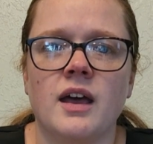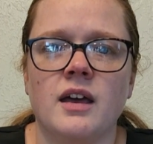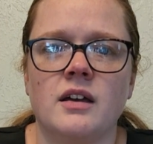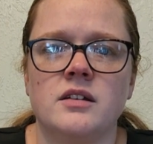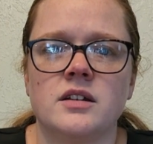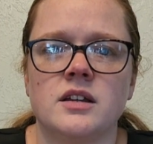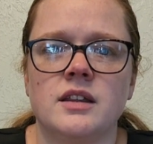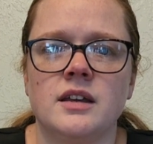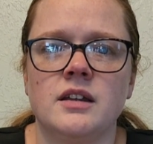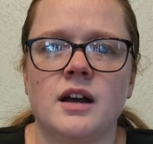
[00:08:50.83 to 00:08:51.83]
And
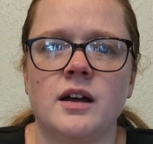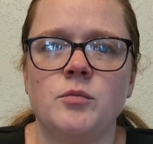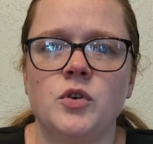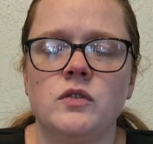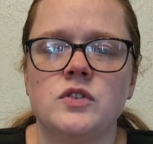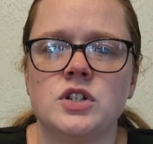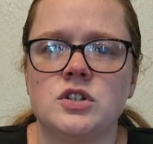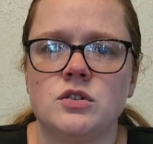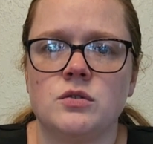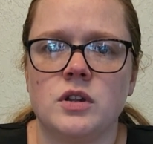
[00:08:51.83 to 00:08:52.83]
then I moved
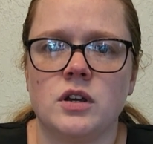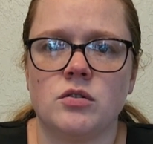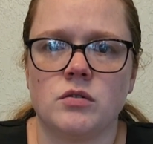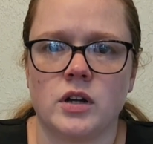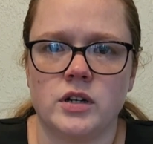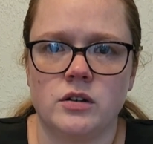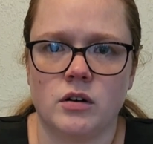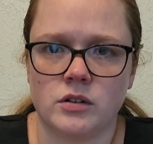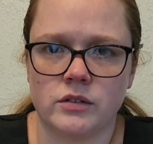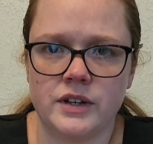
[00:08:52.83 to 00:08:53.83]
to the carotid
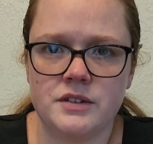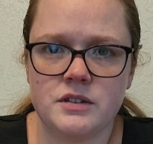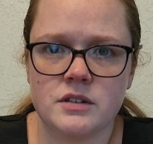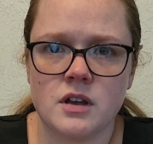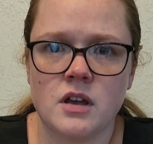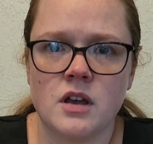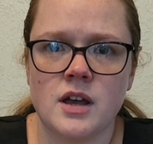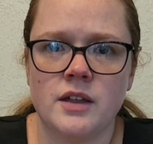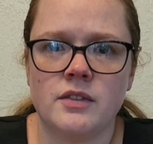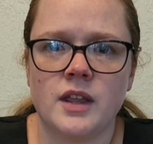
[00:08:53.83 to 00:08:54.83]
arteries.
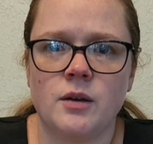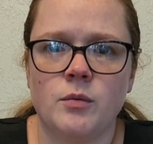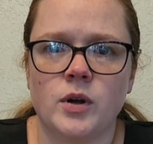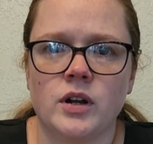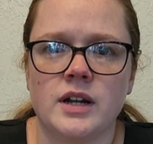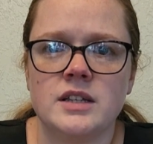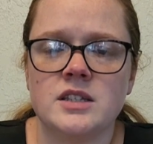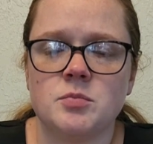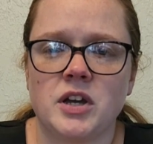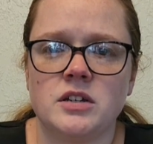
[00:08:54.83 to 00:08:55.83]
They were
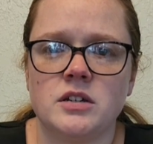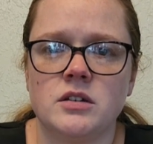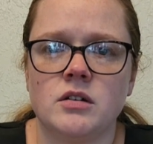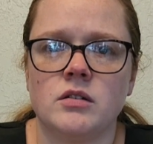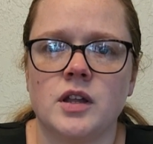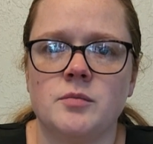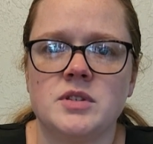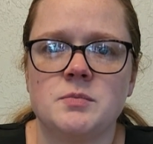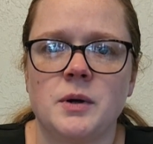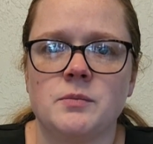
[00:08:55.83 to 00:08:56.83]
inspected, no
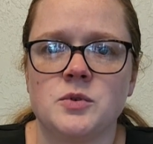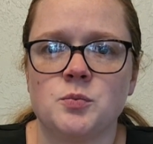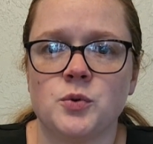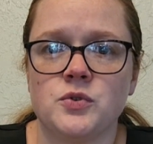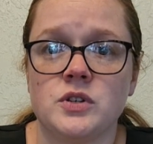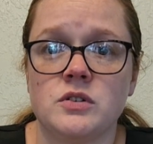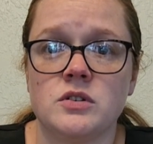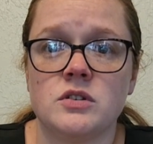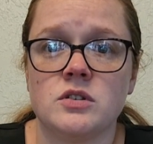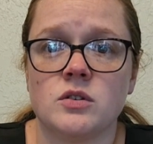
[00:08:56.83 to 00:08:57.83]
lumps, bumps,
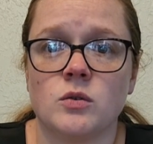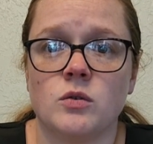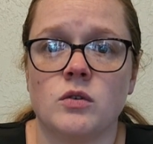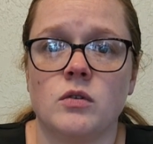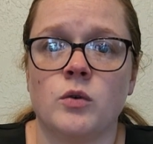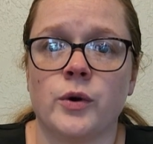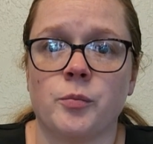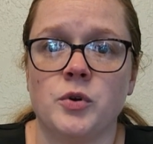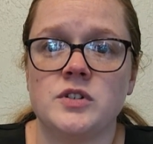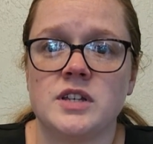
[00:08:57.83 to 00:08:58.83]
bruises,
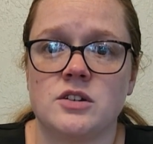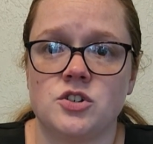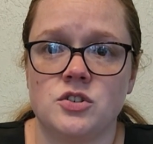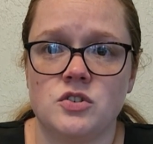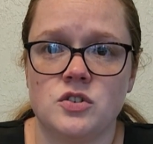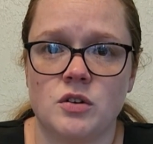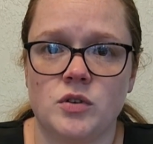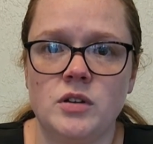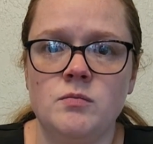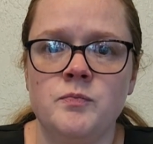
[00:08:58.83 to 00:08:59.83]
or pulsations
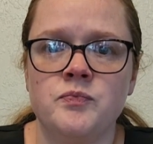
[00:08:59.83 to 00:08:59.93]
noted.